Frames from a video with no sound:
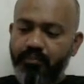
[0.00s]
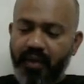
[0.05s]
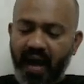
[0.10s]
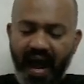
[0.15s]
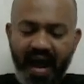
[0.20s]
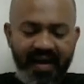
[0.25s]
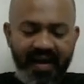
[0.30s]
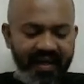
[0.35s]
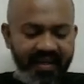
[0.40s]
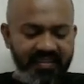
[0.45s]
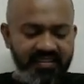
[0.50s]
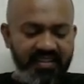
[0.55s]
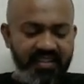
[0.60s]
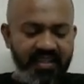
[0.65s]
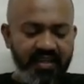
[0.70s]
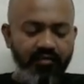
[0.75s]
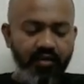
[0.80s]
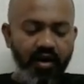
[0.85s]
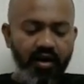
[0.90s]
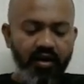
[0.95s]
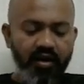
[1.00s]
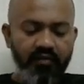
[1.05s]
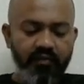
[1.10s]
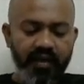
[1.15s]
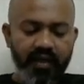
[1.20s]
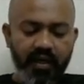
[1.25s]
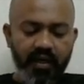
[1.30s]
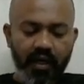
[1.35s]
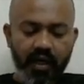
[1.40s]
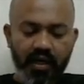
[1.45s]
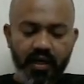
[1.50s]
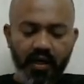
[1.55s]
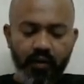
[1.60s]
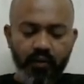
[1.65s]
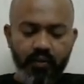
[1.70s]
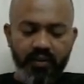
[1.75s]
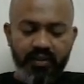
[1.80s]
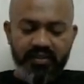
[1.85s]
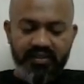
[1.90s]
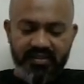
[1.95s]
planets revolving
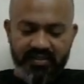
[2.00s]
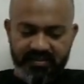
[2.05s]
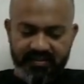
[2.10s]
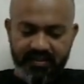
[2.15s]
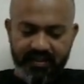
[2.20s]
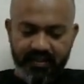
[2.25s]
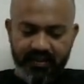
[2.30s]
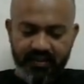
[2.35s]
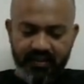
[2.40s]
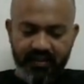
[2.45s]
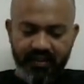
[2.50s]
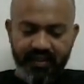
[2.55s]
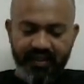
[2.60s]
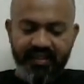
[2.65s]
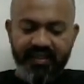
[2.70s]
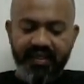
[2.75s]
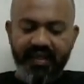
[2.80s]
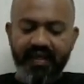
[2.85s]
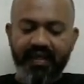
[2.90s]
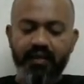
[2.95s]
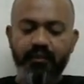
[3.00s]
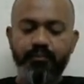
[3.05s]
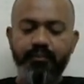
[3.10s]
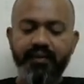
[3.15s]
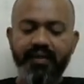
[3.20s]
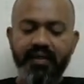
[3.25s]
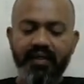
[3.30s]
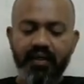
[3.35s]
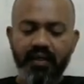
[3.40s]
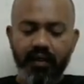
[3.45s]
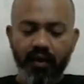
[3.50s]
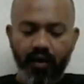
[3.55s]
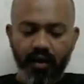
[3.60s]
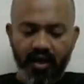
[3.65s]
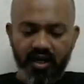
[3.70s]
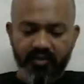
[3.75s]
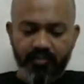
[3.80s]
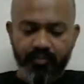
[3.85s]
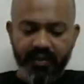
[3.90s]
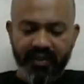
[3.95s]
around the sun in elliptical
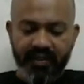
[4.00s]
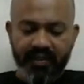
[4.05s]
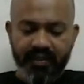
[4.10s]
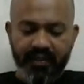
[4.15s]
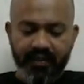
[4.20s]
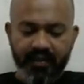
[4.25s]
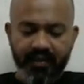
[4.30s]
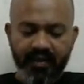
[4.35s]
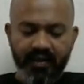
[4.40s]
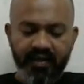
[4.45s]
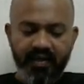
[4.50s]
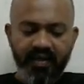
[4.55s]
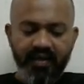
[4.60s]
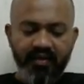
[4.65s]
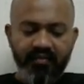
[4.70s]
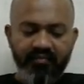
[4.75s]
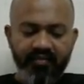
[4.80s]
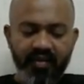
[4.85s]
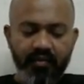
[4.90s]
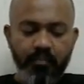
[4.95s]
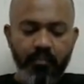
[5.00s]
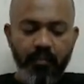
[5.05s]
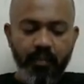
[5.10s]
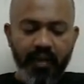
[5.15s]
orbit will